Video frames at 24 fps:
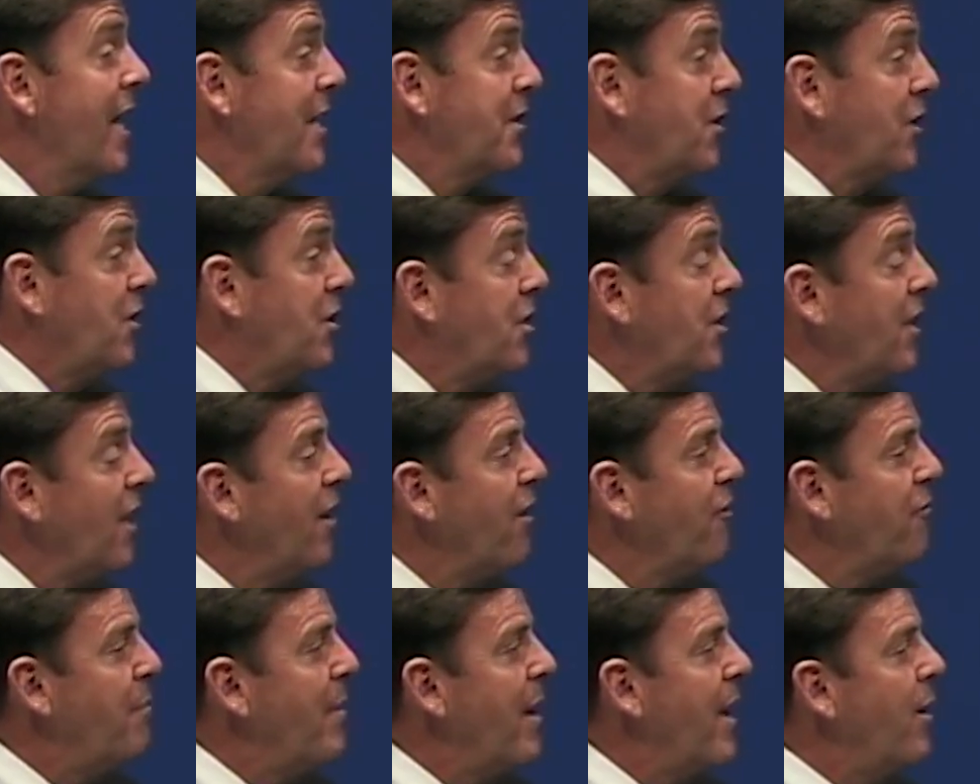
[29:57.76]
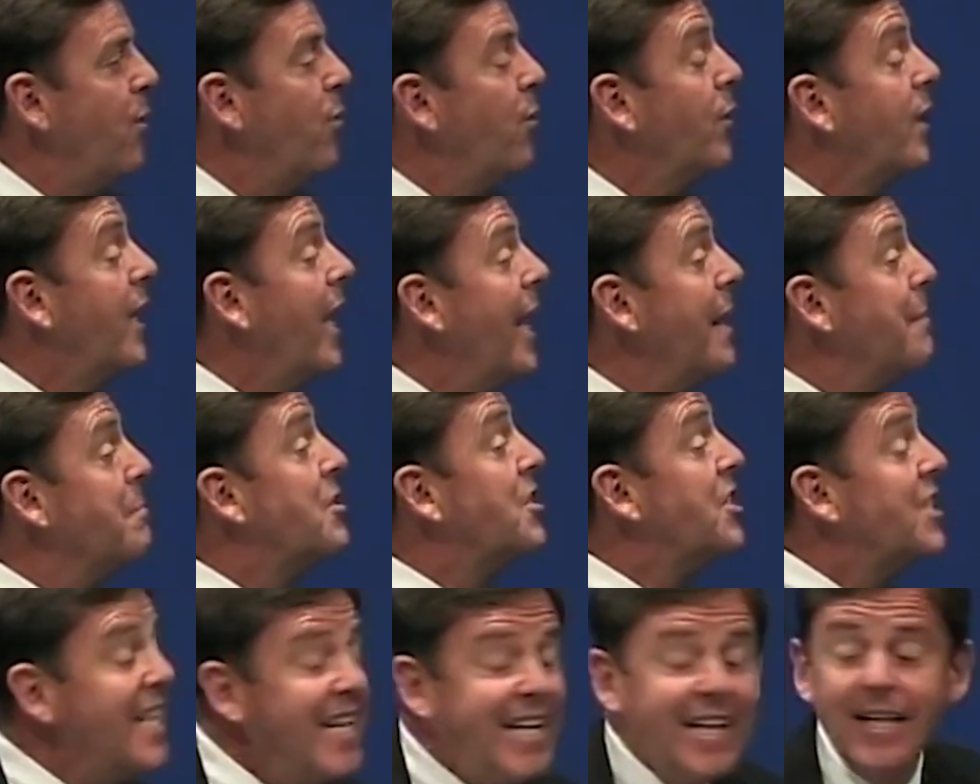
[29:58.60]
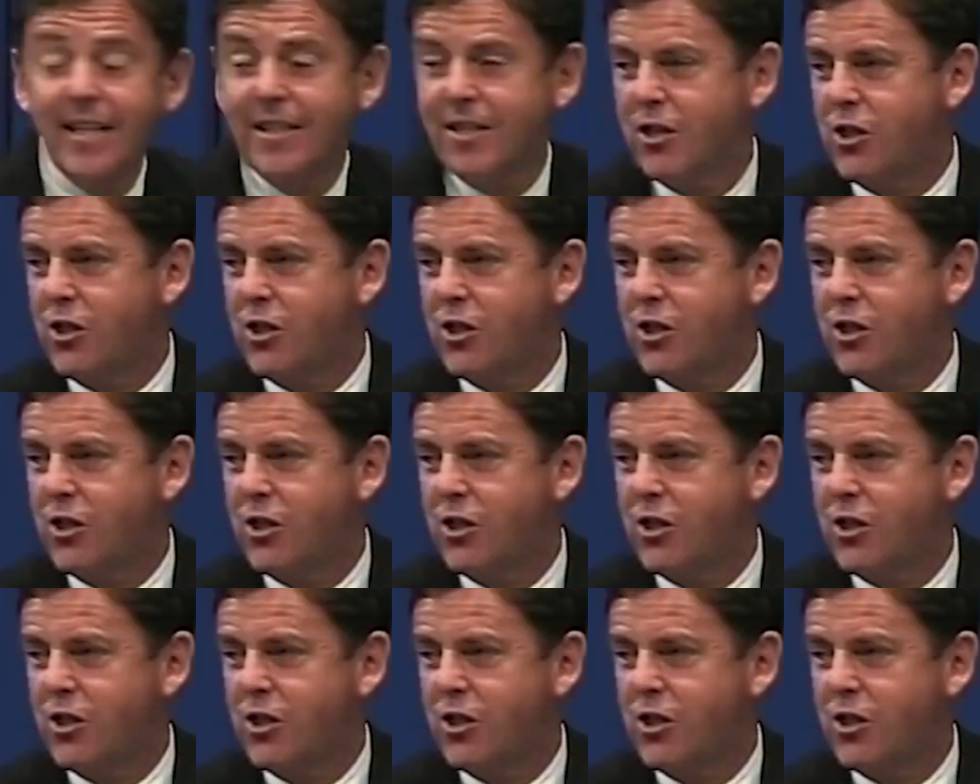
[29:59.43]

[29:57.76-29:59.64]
as the Son of Man who came seeking